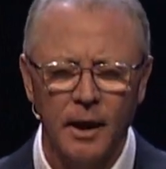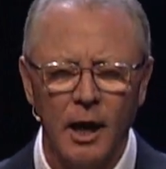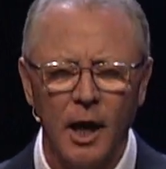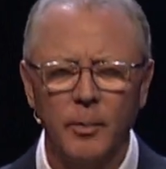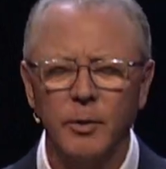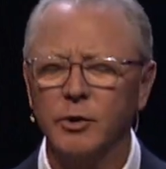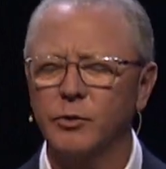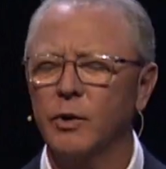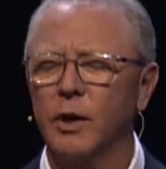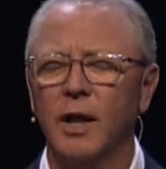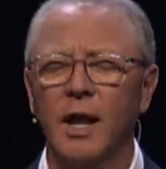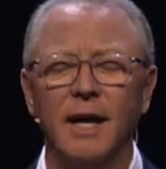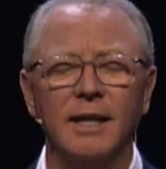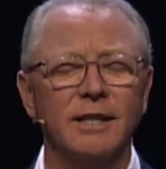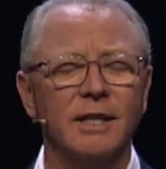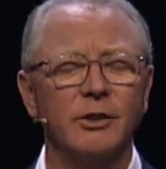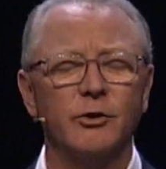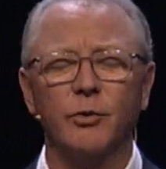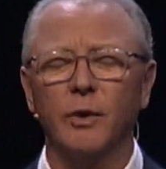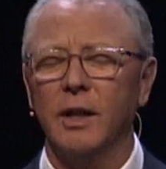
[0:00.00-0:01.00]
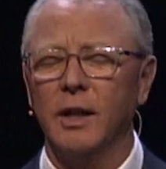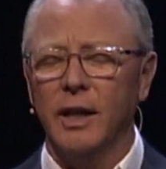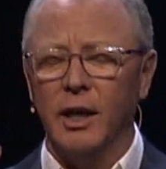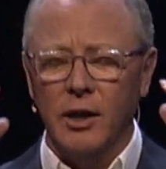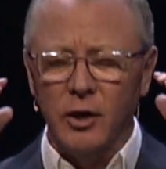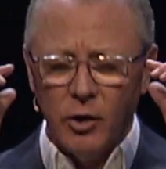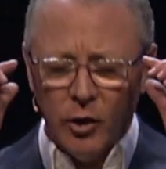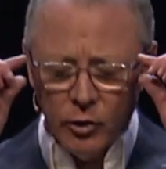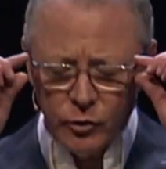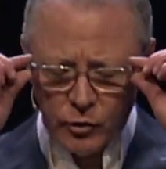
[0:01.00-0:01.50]
Help us realize it's really
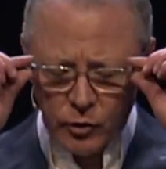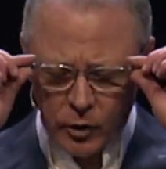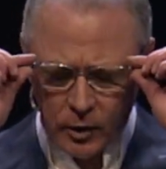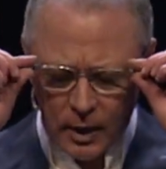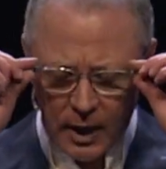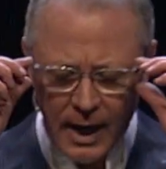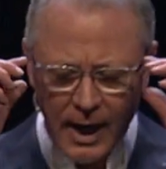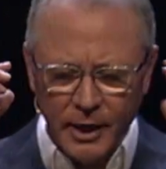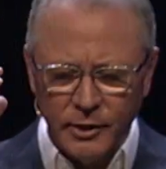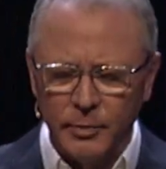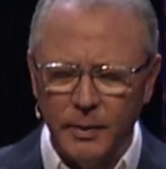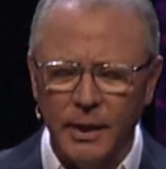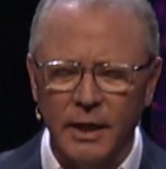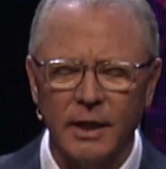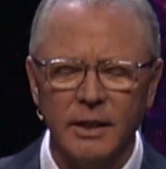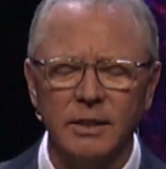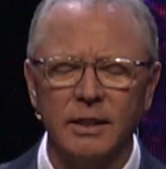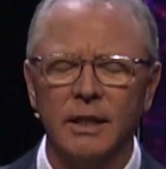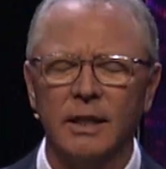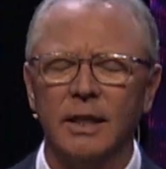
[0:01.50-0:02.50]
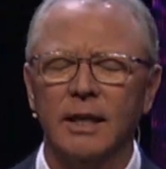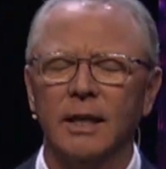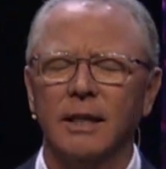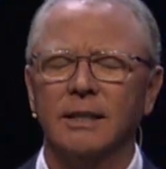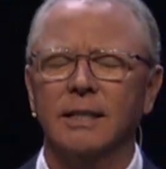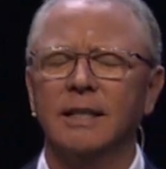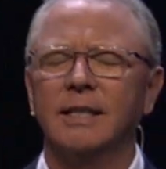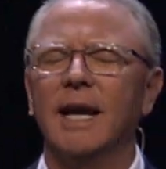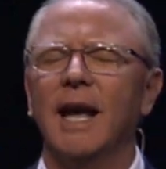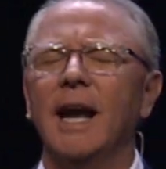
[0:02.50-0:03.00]
a cultural clash because
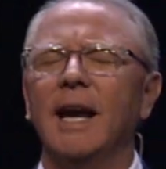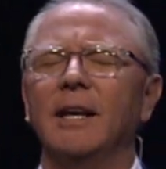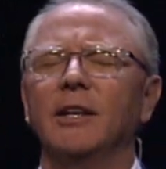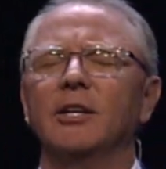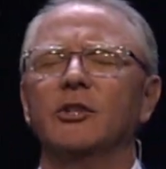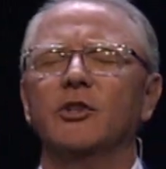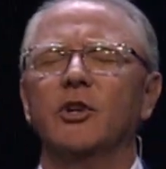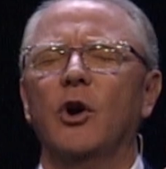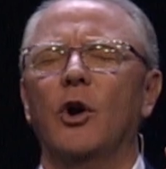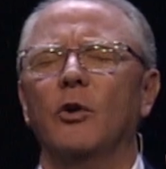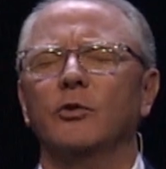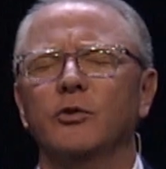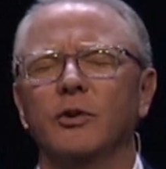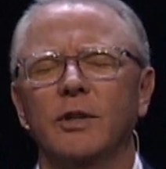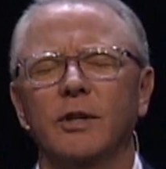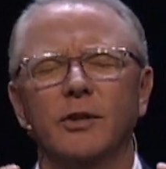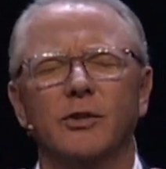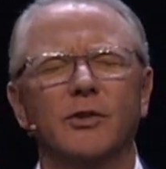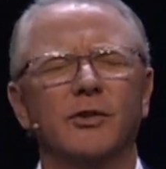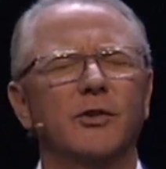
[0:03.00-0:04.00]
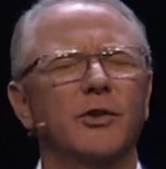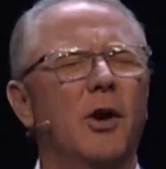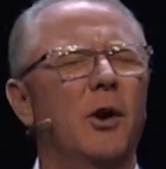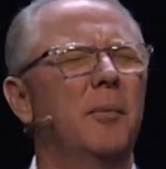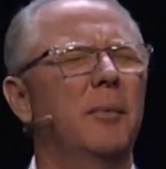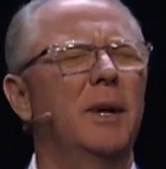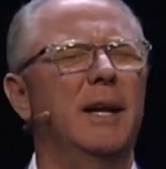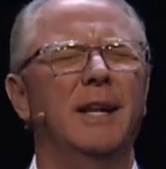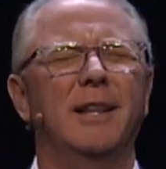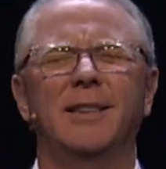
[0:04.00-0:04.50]
today in this culture, there's
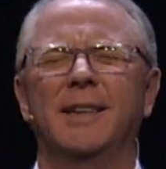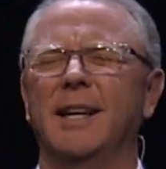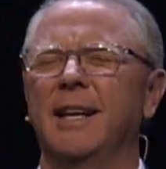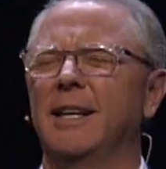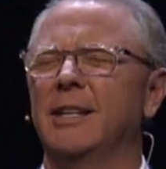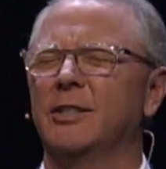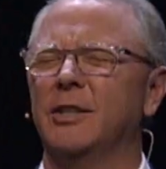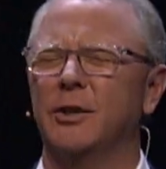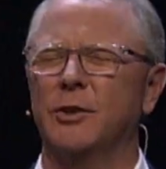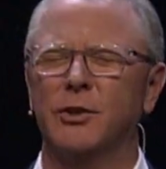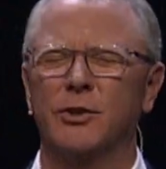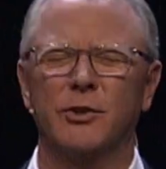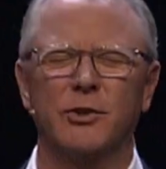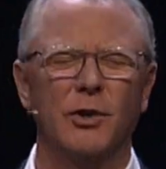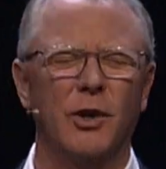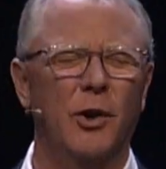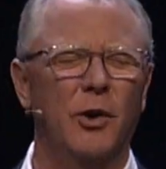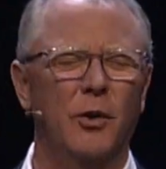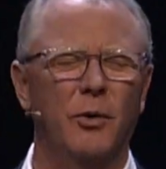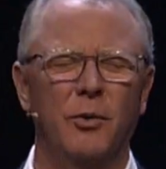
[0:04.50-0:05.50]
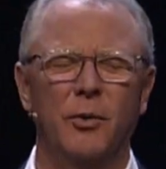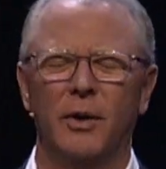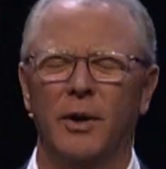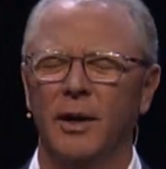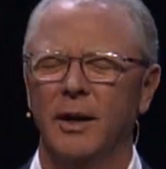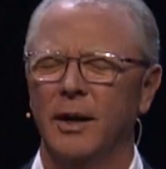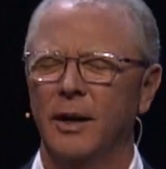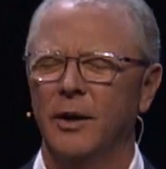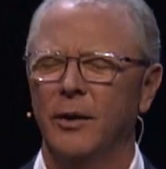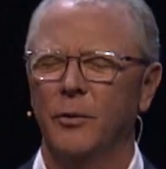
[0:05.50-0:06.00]
so many things that are so
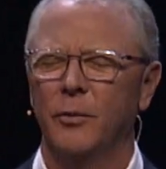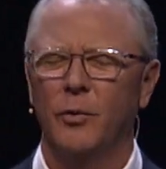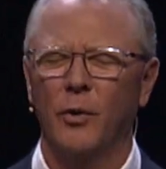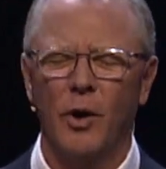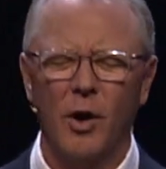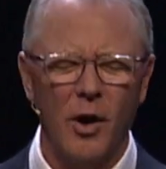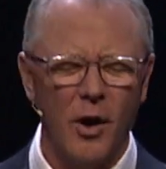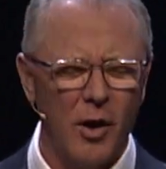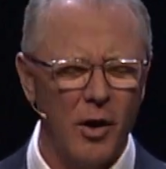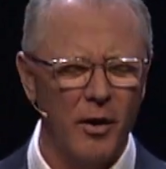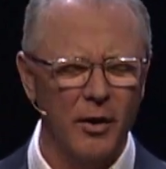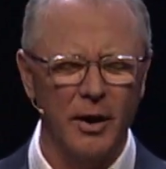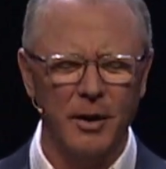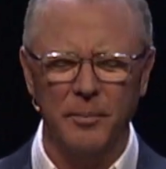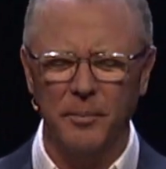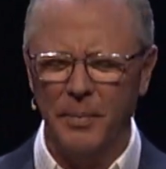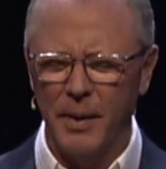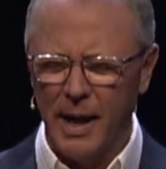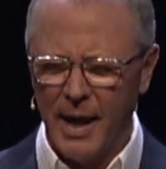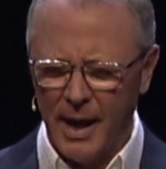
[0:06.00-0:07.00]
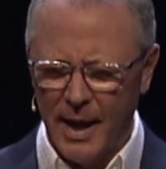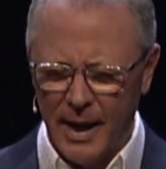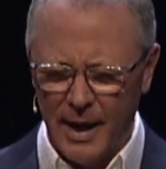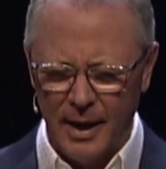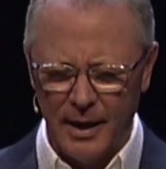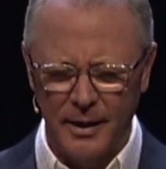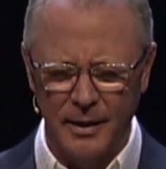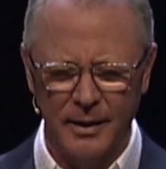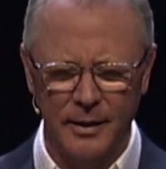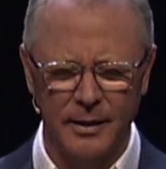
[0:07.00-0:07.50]
wrong and
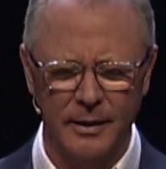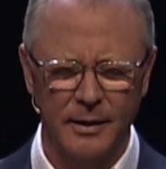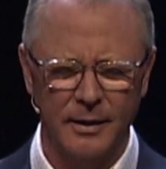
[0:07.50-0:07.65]
bad.